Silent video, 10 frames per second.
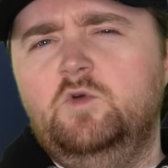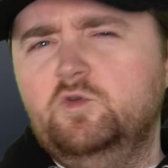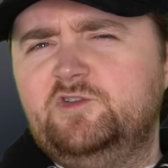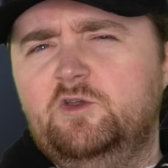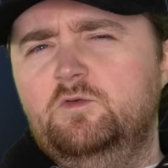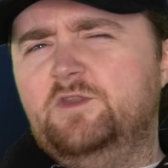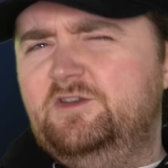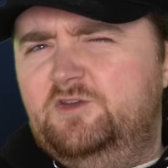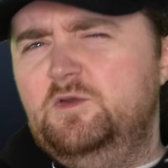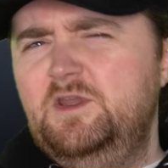Also, they're
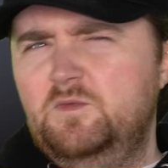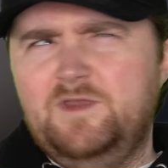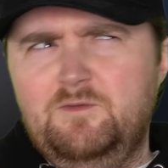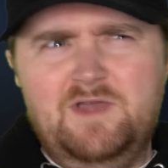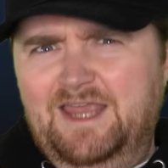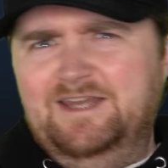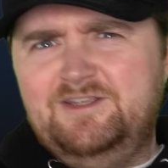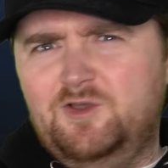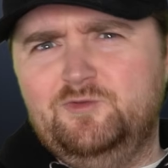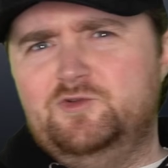doing it without any
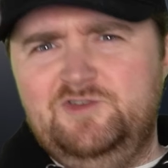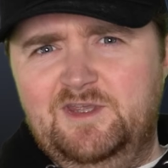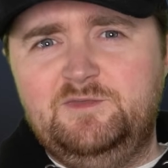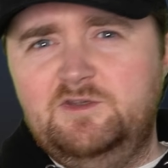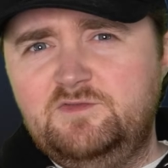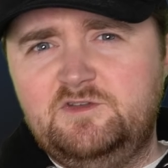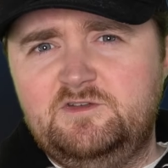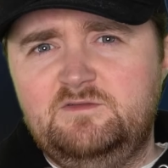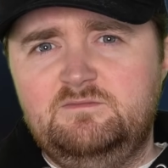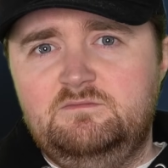
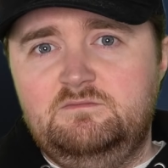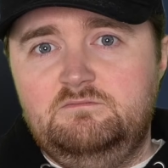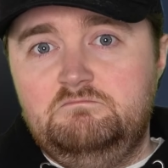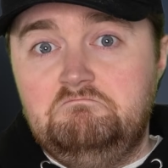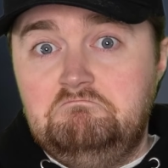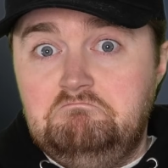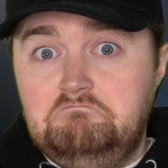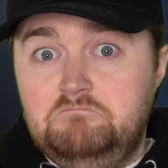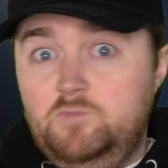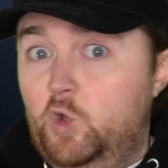contraceptives?
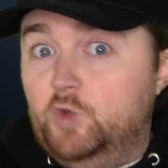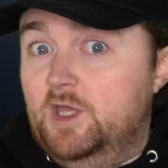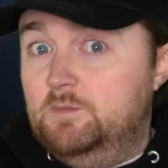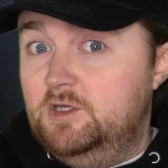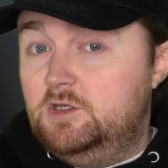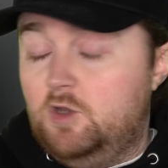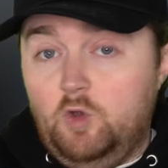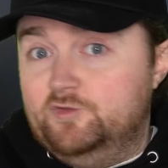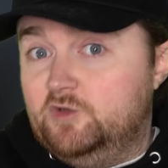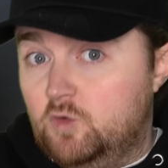Could there be
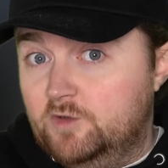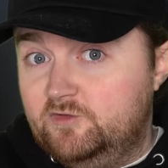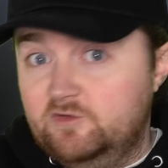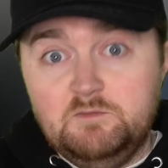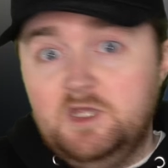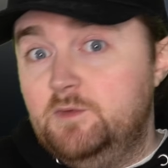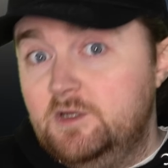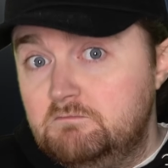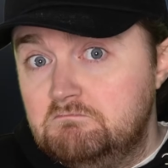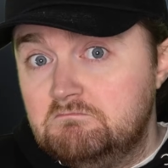consequences, maybe?